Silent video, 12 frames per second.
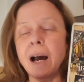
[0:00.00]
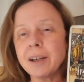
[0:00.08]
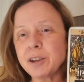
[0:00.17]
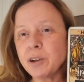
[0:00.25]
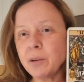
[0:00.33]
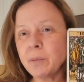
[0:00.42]

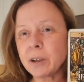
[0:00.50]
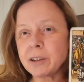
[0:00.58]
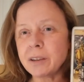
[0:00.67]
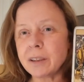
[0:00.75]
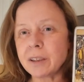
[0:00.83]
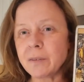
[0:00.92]
As you're
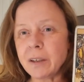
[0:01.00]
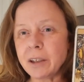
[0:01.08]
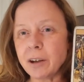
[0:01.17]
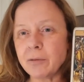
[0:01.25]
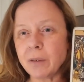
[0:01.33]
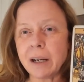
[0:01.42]
watching this
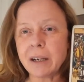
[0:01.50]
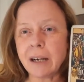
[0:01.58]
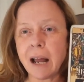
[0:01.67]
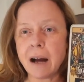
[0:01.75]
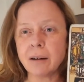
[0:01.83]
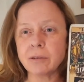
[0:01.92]
video right
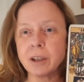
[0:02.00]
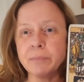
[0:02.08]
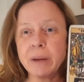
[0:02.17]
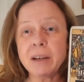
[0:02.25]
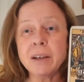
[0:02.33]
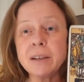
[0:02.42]
now, the
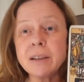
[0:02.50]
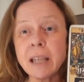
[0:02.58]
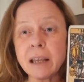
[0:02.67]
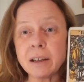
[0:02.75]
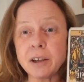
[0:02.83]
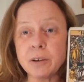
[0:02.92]
main
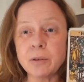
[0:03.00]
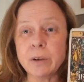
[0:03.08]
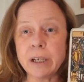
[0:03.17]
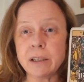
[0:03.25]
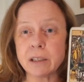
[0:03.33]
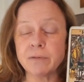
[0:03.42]
thing you
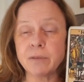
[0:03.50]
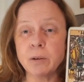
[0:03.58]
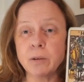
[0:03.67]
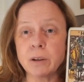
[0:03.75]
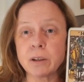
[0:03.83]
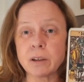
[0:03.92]
need to
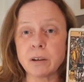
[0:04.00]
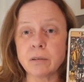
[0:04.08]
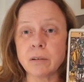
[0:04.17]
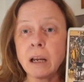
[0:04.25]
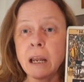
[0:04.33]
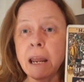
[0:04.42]
focus
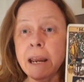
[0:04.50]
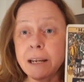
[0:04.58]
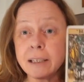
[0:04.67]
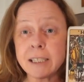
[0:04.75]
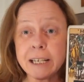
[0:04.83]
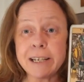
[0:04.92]
on
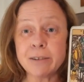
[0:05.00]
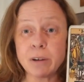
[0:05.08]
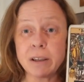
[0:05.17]
is here